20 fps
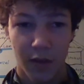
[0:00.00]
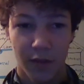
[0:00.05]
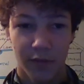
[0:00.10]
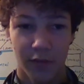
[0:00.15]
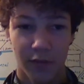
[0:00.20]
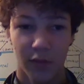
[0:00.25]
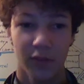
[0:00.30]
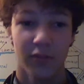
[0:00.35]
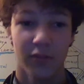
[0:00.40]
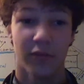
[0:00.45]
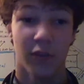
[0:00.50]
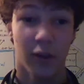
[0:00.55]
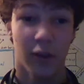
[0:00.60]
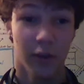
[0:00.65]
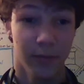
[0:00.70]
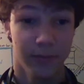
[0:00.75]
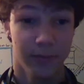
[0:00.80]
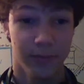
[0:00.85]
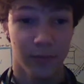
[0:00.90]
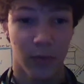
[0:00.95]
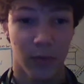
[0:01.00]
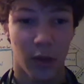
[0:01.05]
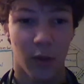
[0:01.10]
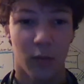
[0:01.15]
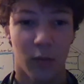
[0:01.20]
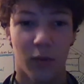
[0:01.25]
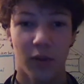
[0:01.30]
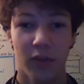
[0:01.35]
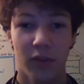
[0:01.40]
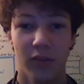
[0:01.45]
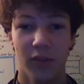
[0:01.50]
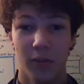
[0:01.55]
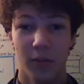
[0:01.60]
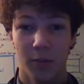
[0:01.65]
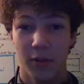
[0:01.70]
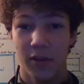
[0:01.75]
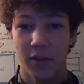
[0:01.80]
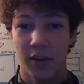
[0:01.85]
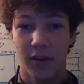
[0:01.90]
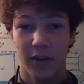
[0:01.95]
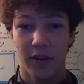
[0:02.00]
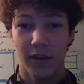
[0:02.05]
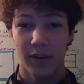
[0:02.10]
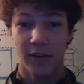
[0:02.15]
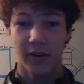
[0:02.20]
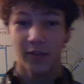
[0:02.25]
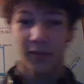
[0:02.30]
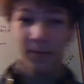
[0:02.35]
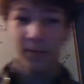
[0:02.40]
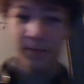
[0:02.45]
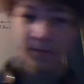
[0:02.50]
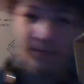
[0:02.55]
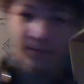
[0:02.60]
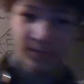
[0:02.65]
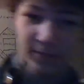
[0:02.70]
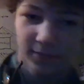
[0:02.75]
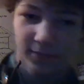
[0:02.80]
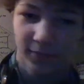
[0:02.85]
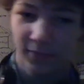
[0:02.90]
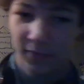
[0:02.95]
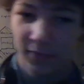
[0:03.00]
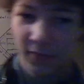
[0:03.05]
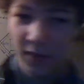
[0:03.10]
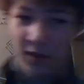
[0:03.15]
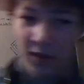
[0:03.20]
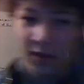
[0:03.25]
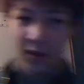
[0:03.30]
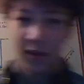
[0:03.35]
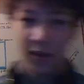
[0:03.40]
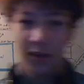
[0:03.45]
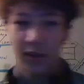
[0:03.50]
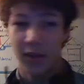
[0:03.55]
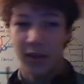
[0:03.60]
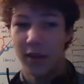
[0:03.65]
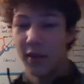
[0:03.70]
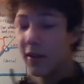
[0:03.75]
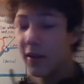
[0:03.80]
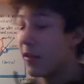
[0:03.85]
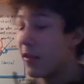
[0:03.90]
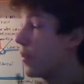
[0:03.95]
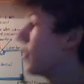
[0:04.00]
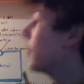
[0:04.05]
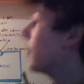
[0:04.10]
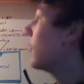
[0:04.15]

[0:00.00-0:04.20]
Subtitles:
First of all, what is libertarianism? And